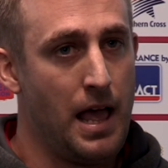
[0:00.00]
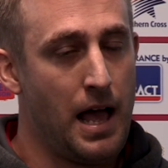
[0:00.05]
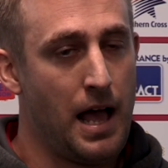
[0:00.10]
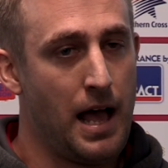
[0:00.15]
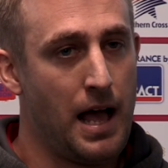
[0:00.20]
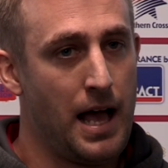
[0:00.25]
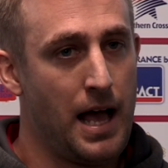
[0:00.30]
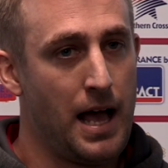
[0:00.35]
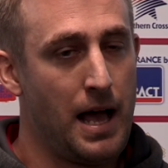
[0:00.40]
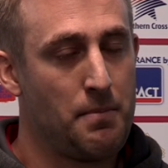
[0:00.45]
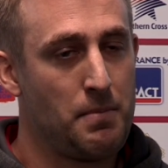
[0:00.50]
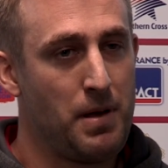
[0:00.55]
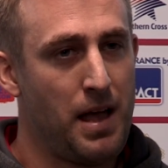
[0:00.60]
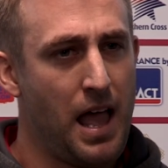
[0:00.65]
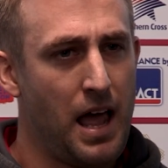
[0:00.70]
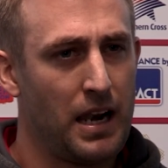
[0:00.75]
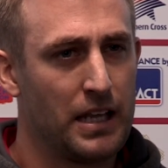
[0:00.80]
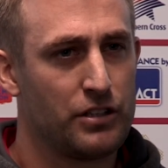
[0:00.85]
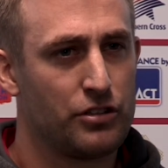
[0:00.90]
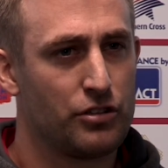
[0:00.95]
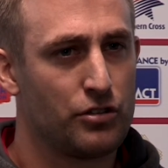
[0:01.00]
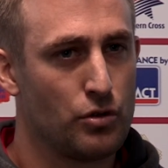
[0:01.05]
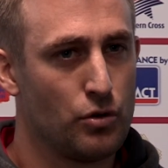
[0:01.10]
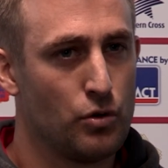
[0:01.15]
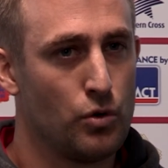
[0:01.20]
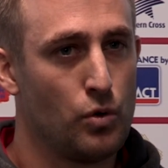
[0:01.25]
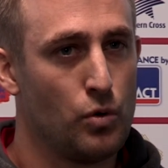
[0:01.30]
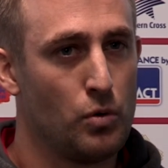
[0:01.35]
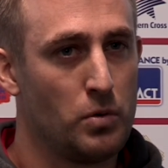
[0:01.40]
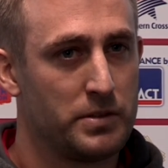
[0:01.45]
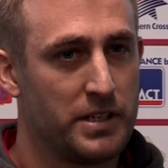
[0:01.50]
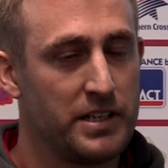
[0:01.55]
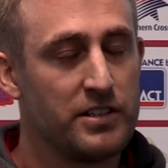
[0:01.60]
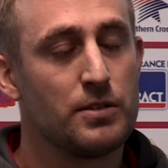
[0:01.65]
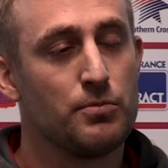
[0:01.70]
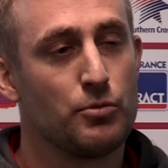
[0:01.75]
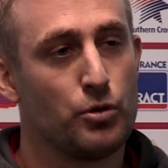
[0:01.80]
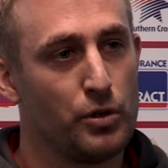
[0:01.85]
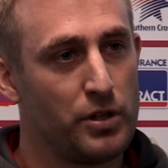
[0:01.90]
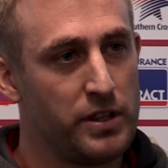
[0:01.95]
Alex Gould
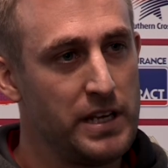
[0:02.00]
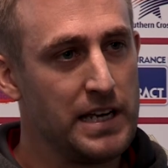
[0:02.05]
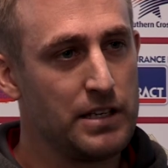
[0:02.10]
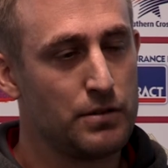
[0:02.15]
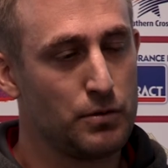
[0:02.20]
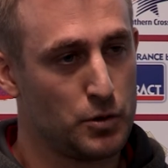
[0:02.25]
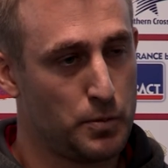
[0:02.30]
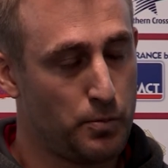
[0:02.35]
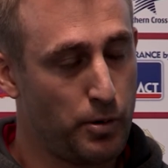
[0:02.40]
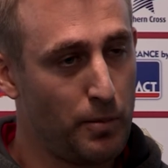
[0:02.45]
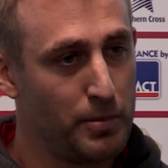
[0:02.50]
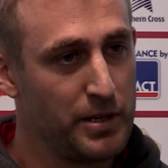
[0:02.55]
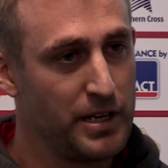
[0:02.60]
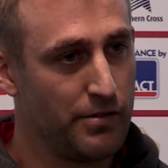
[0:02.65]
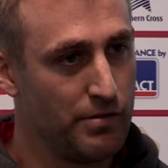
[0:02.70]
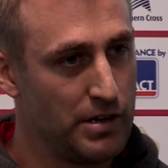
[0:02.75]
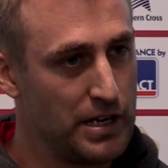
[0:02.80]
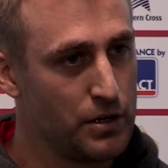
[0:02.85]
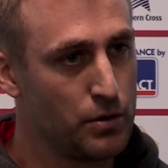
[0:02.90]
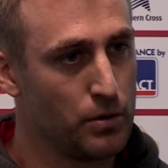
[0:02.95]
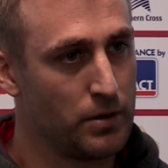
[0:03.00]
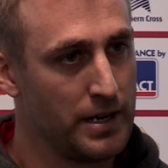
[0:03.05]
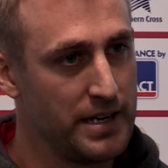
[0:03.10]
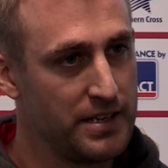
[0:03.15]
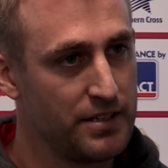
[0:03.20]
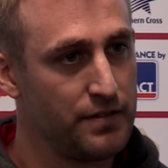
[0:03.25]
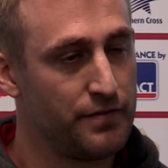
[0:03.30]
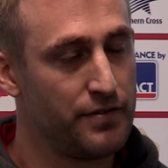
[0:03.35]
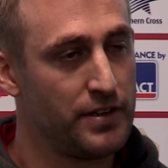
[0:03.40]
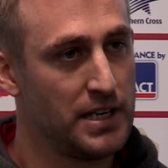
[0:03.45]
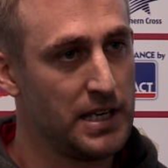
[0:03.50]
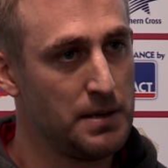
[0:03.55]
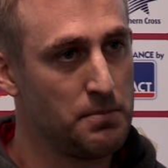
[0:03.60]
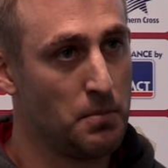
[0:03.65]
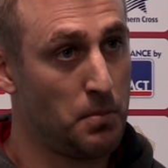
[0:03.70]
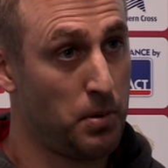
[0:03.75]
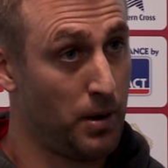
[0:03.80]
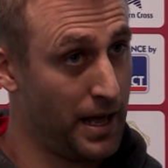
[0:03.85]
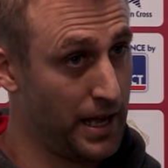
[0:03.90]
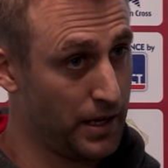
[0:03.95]
did some good things. It was probably a really good lesson for
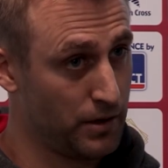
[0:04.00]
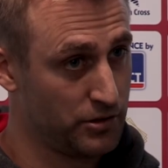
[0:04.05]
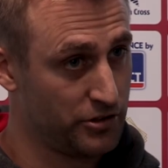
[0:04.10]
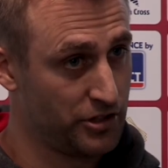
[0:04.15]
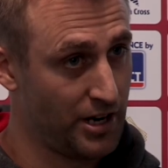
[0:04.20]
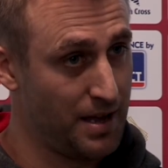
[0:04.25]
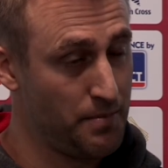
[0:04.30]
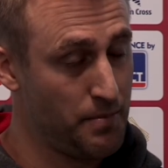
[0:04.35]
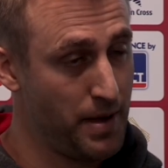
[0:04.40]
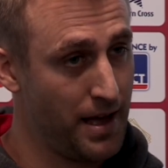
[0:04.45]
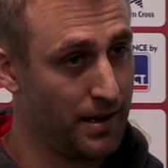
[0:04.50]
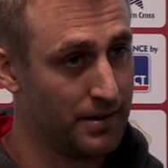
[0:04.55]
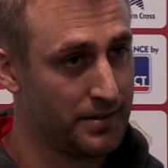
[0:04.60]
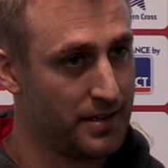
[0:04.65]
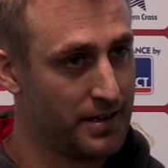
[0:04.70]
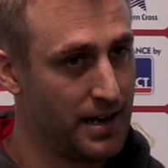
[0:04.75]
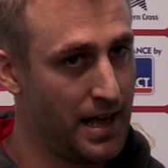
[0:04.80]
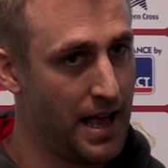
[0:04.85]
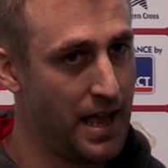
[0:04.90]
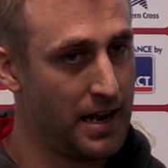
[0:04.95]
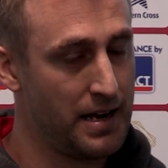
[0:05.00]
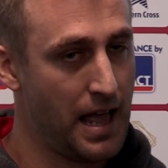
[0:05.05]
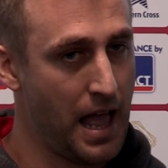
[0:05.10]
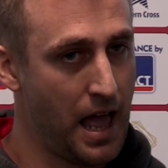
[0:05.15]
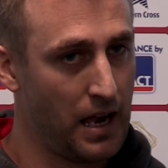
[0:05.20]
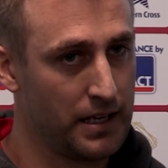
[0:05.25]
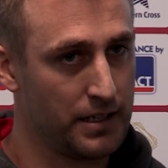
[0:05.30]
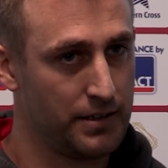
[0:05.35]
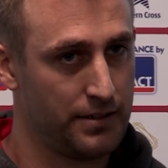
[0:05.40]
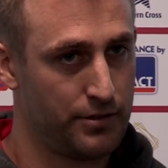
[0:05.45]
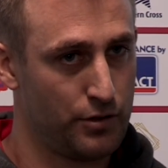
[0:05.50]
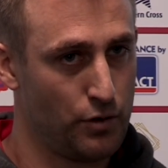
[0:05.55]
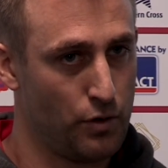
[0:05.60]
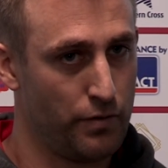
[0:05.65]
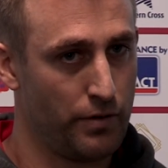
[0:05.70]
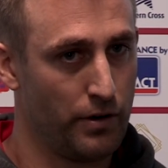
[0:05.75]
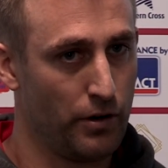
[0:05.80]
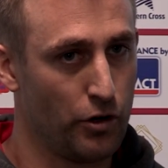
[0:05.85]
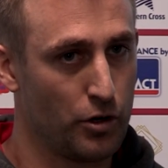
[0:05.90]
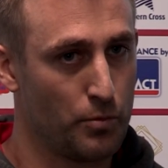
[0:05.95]
him playing on Jay Bowden today and Alex
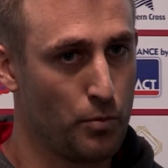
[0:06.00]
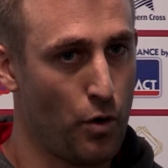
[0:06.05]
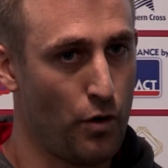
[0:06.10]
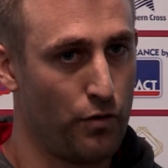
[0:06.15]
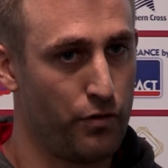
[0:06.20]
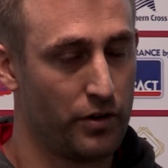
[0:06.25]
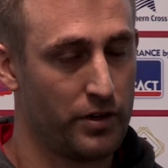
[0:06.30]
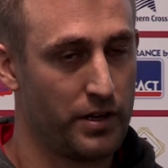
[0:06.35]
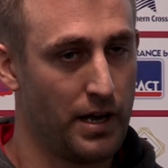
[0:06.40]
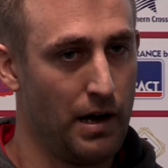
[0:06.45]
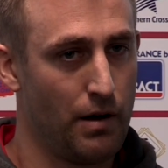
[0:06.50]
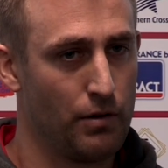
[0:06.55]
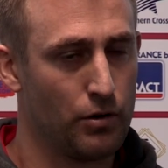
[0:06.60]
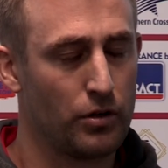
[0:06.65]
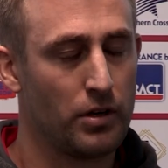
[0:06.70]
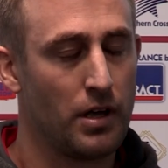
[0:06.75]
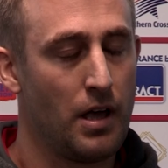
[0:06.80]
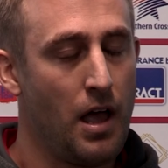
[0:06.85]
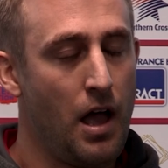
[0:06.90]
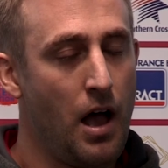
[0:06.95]
Silver and Luke Murphy-Cohen.